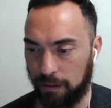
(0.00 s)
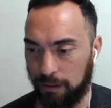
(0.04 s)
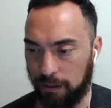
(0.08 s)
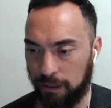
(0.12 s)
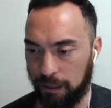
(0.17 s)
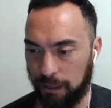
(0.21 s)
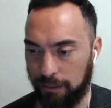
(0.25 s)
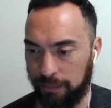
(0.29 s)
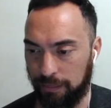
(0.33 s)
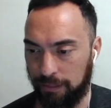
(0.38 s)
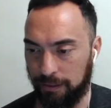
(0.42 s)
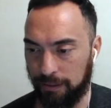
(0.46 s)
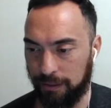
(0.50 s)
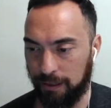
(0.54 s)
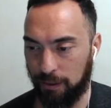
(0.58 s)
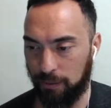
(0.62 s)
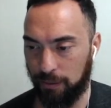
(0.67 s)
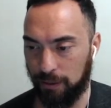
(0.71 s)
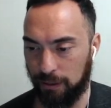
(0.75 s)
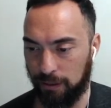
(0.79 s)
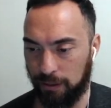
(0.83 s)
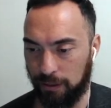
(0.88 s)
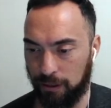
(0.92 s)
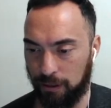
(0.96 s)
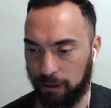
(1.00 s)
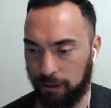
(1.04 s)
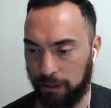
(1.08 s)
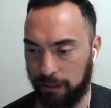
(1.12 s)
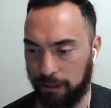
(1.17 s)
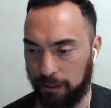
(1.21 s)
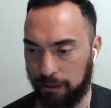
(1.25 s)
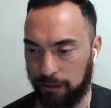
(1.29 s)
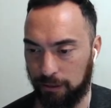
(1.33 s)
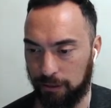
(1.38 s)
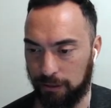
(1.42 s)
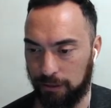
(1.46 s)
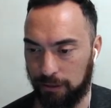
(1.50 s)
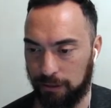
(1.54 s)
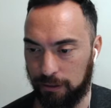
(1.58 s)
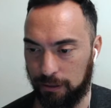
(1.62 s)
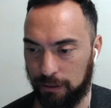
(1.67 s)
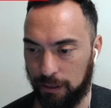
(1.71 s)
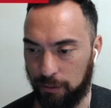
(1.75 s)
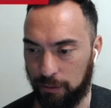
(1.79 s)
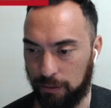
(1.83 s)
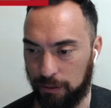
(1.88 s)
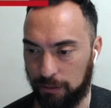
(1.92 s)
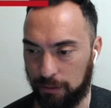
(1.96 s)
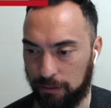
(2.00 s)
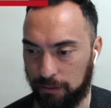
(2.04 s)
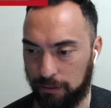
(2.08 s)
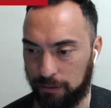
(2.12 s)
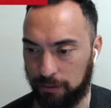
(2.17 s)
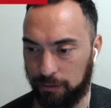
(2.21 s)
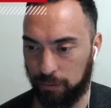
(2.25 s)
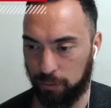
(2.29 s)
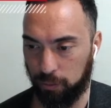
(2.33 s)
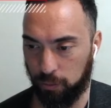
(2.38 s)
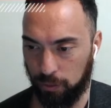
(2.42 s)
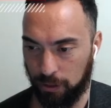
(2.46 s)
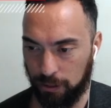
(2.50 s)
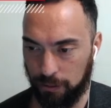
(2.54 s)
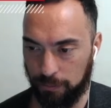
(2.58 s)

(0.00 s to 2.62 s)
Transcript: think I want to go here, and then I want to swipe